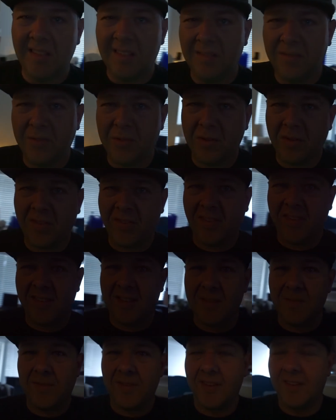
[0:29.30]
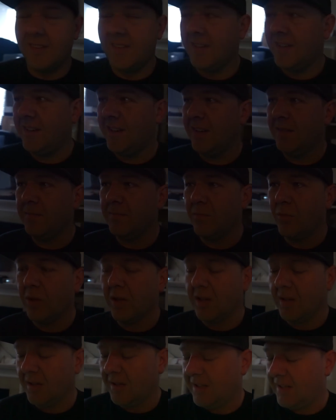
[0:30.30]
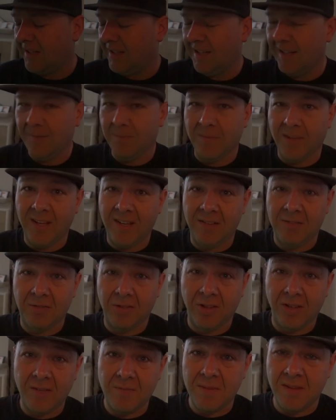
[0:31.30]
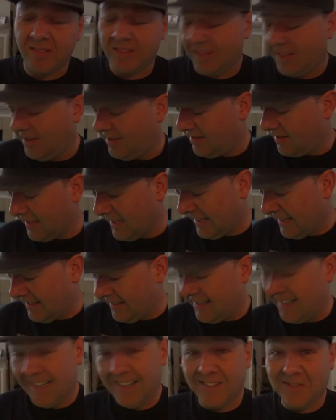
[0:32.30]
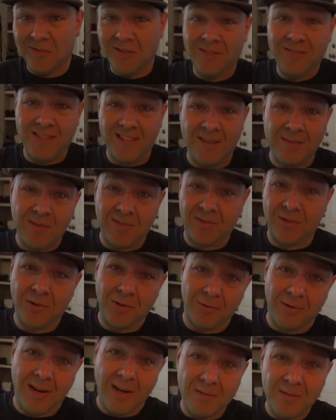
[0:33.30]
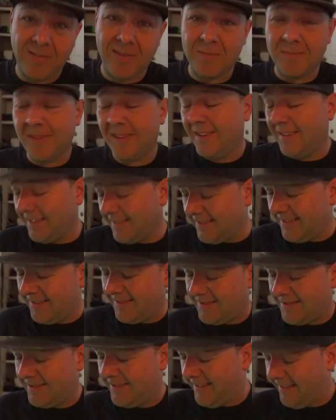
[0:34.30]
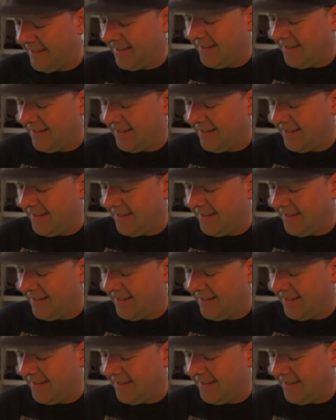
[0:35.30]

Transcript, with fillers: Of course this comes at a time where I'm like really busy and I don't have time to screw around with something like this.